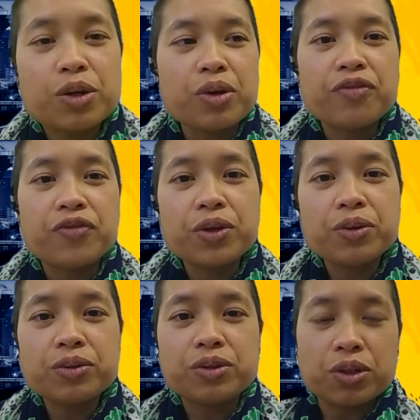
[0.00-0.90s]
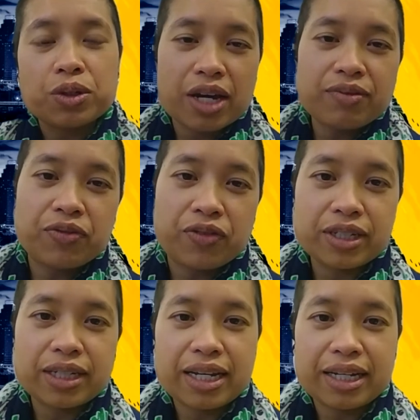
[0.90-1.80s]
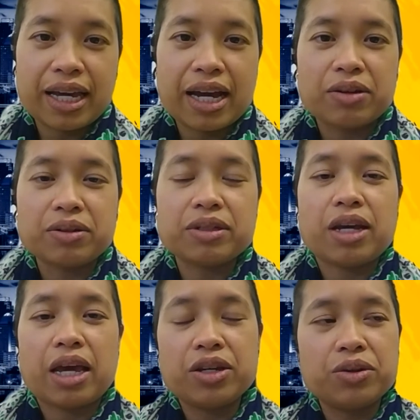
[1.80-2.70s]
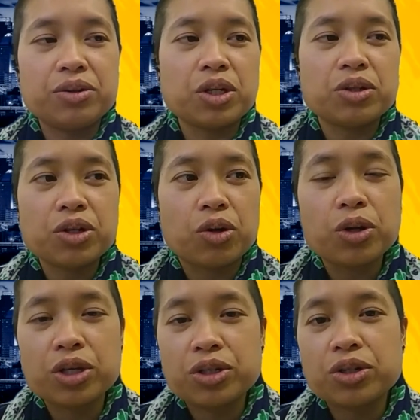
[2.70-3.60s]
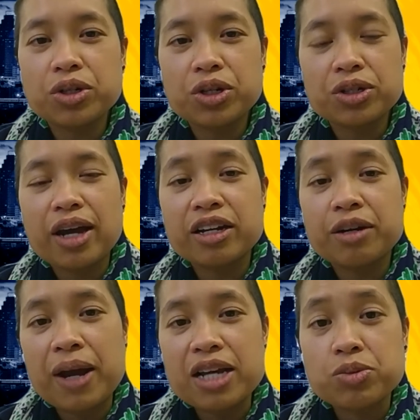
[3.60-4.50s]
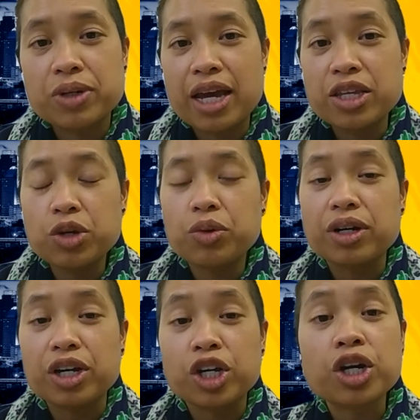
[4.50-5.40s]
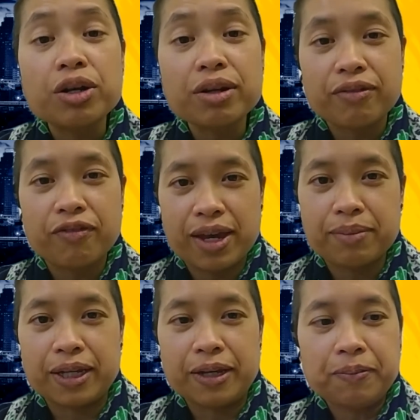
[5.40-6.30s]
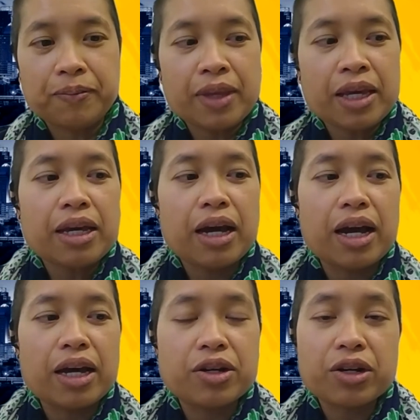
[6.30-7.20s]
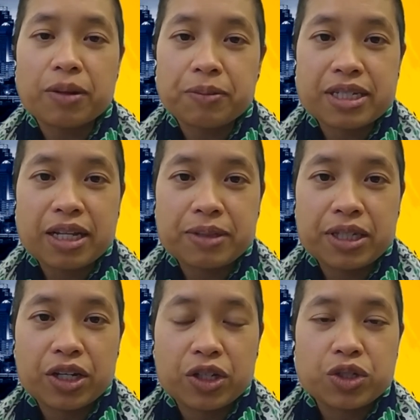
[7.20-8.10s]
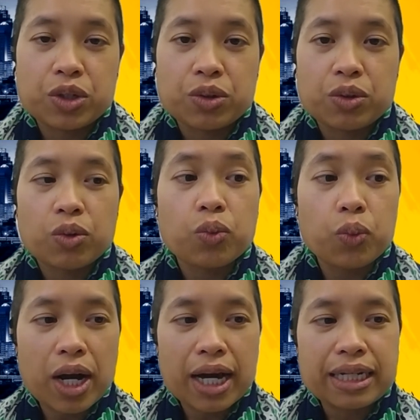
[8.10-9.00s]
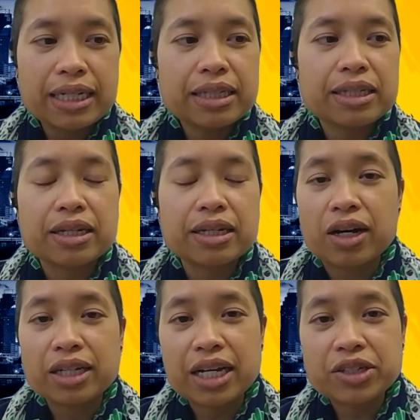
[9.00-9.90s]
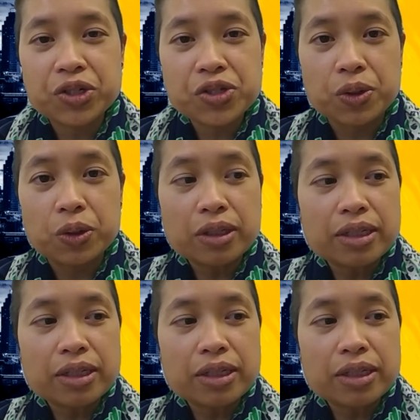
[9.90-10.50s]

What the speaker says: if you don't have a frontline account and you don't know, or you don't know your login and password and you are a current family, there are a couple steps that you can do. One, you can contact your school.